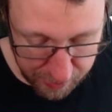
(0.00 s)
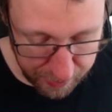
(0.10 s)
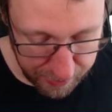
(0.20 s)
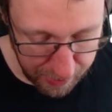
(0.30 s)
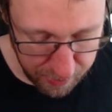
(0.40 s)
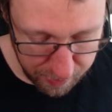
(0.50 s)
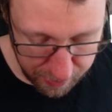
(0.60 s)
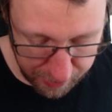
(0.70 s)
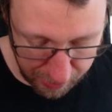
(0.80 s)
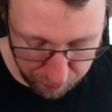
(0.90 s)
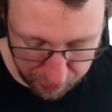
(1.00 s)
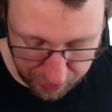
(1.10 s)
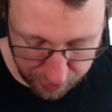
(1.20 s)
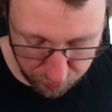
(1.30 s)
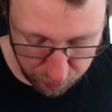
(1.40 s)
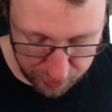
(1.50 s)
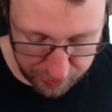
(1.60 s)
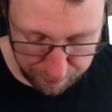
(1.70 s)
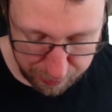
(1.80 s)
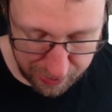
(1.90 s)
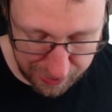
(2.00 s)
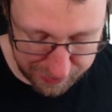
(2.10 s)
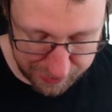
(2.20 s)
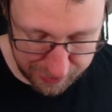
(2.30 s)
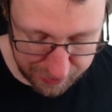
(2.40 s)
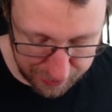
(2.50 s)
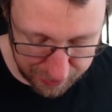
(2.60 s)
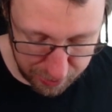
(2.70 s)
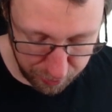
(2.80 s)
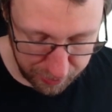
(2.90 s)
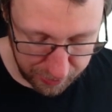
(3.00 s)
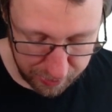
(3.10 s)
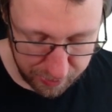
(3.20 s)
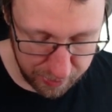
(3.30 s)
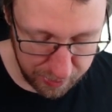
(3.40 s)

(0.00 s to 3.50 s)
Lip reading: Then again, we can do a D plus decoding